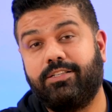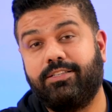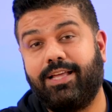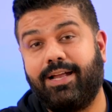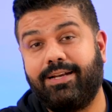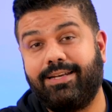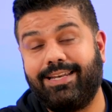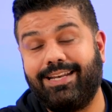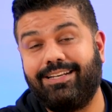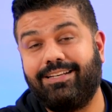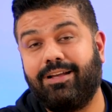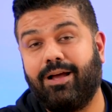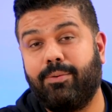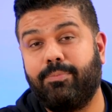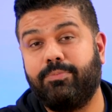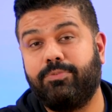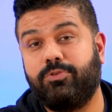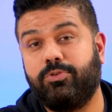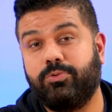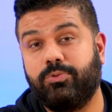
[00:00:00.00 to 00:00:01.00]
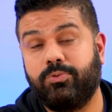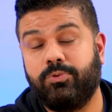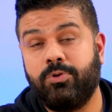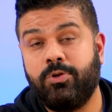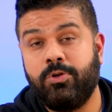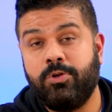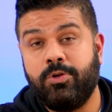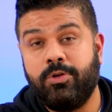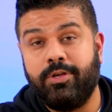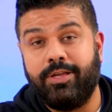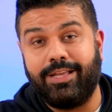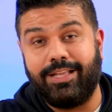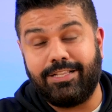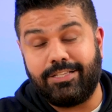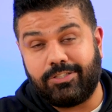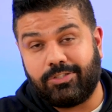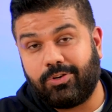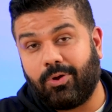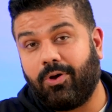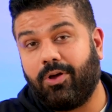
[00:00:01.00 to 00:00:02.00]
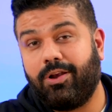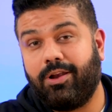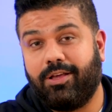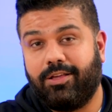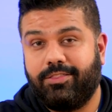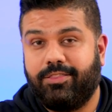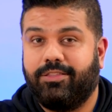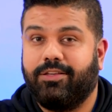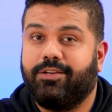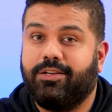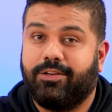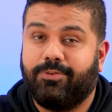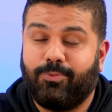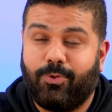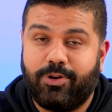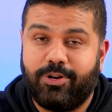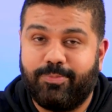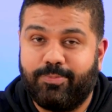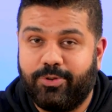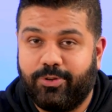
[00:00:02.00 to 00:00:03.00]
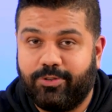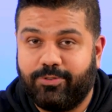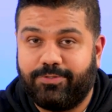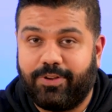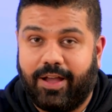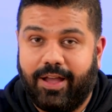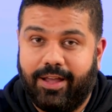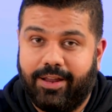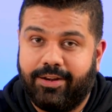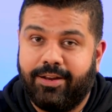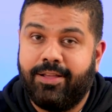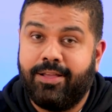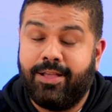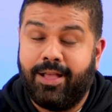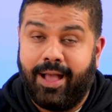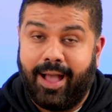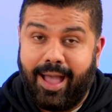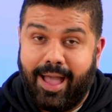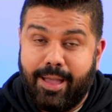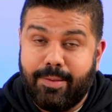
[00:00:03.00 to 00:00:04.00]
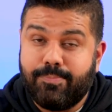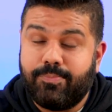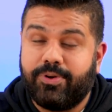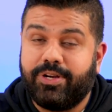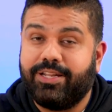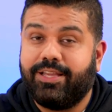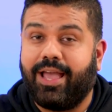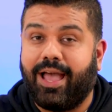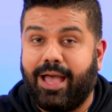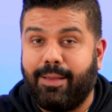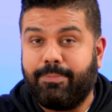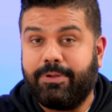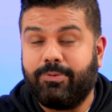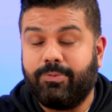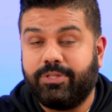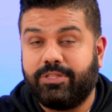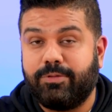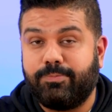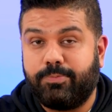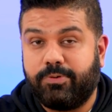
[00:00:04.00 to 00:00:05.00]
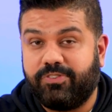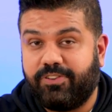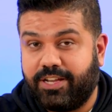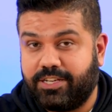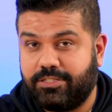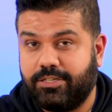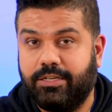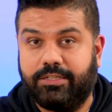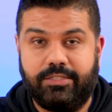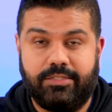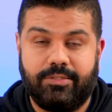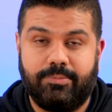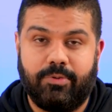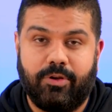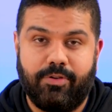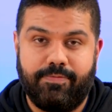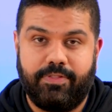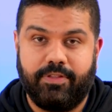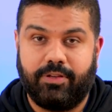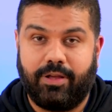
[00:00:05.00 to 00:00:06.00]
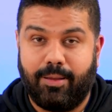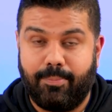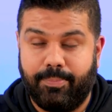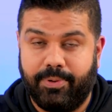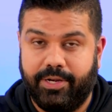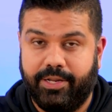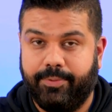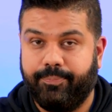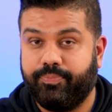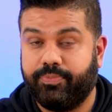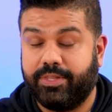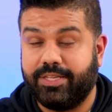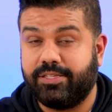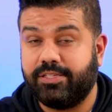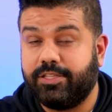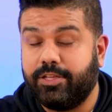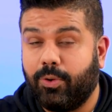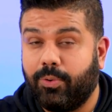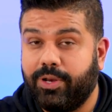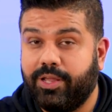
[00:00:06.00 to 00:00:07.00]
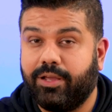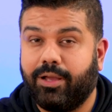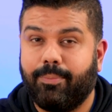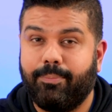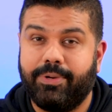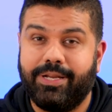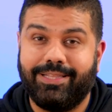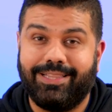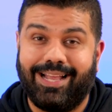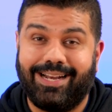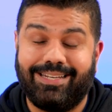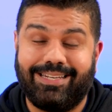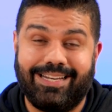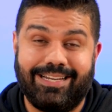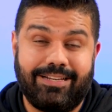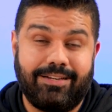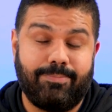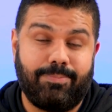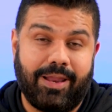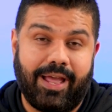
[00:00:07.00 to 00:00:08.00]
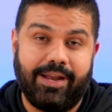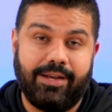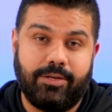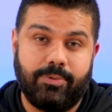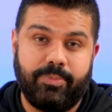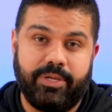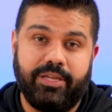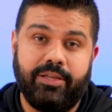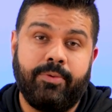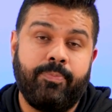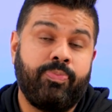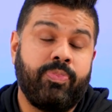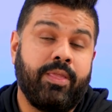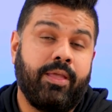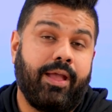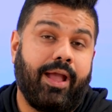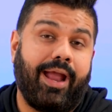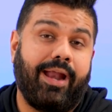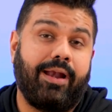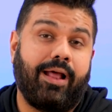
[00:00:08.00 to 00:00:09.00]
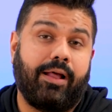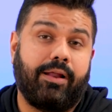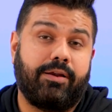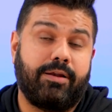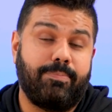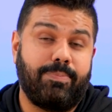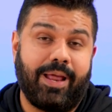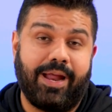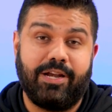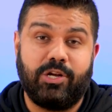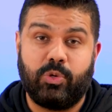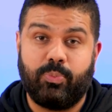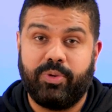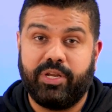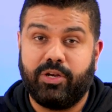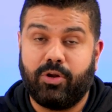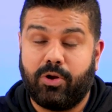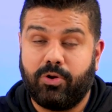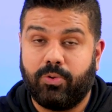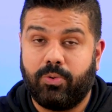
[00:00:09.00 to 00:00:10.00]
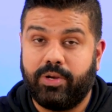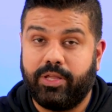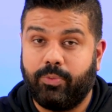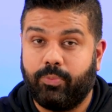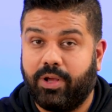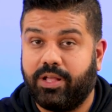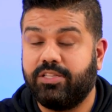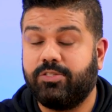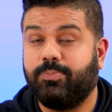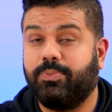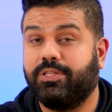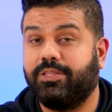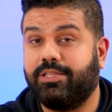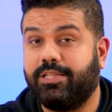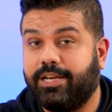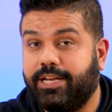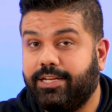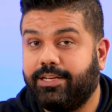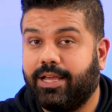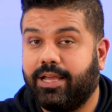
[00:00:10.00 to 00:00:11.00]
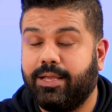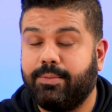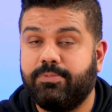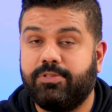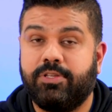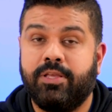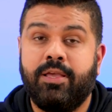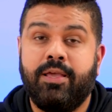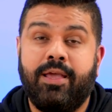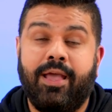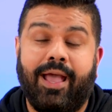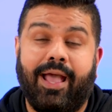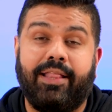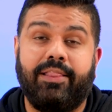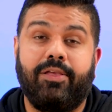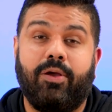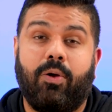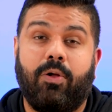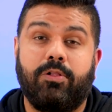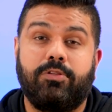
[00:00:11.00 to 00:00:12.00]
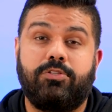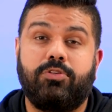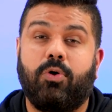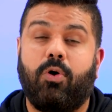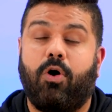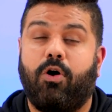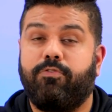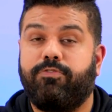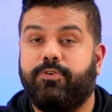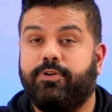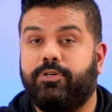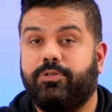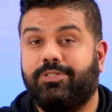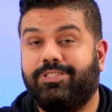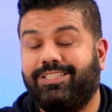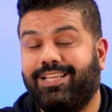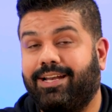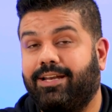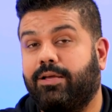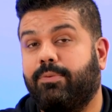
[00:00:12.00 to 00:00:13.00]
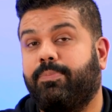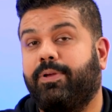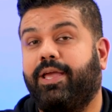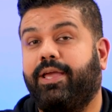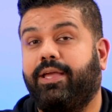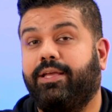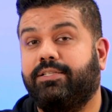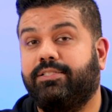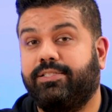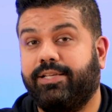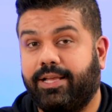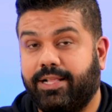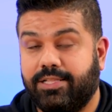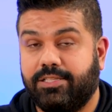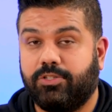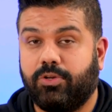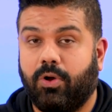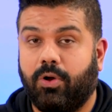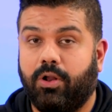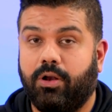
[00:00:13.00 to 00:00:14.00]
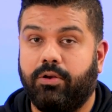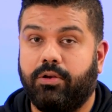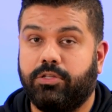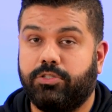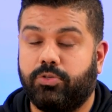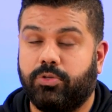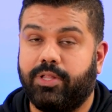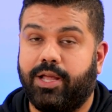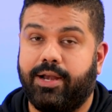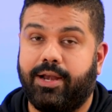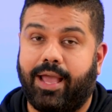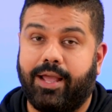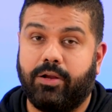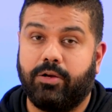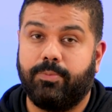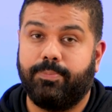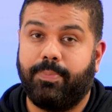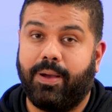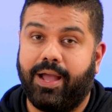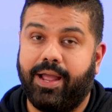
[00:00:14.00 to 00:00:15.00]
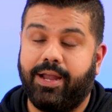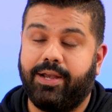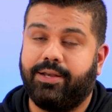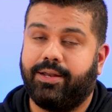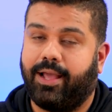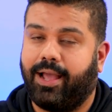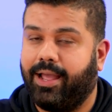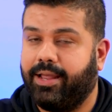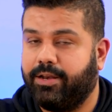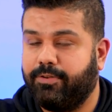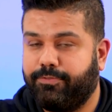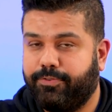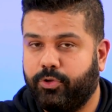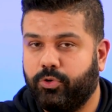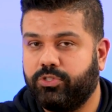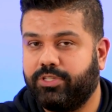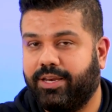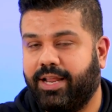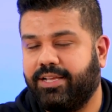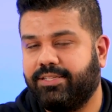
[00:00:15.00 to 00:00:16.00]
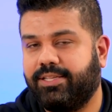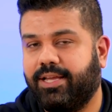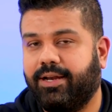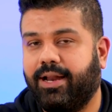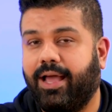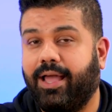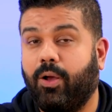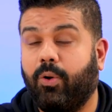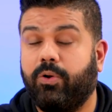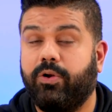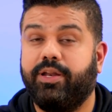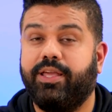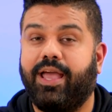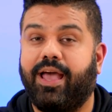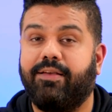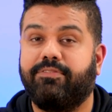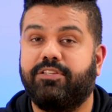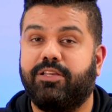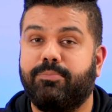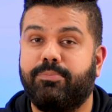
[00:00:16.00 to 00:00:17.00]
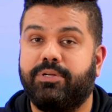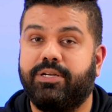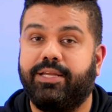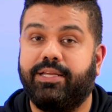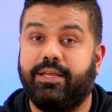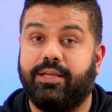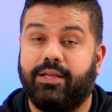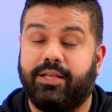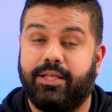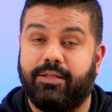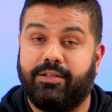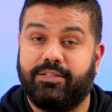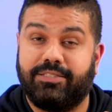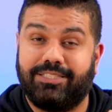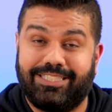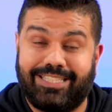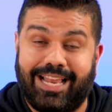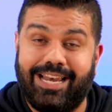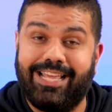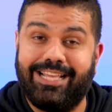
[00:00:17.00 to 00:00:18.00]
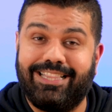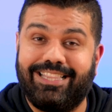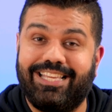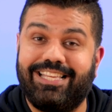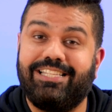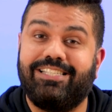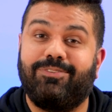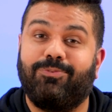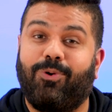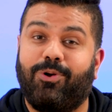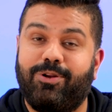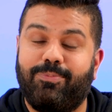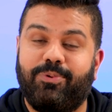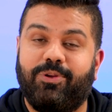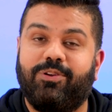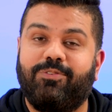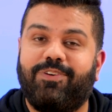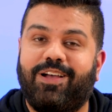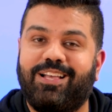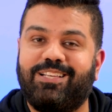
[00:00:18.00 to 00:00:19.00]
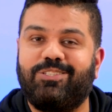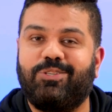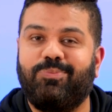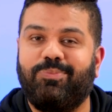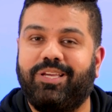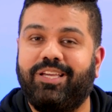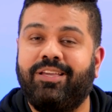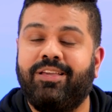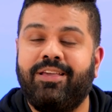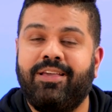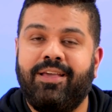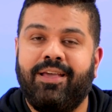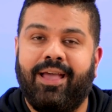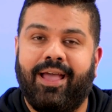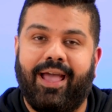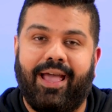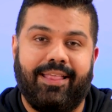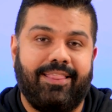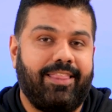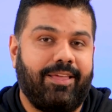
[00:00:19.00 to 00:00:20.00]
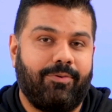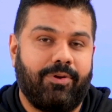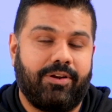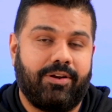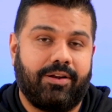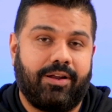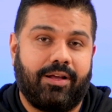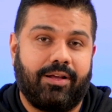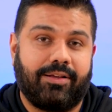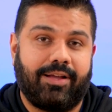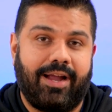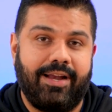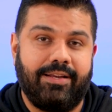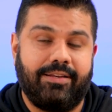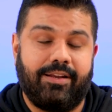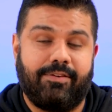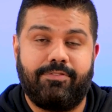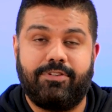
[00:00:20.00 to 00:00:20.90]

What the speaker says: that did come to install the water purifier, I'm pretty happy with the professionalism of the company. This is the only company that did reply to me, and replied to me not only once but 3 times. And they also offered to set up a sales call so that I could buy it. I refused and I said I already have somebody selling these water purifiers to me, and they were kind enough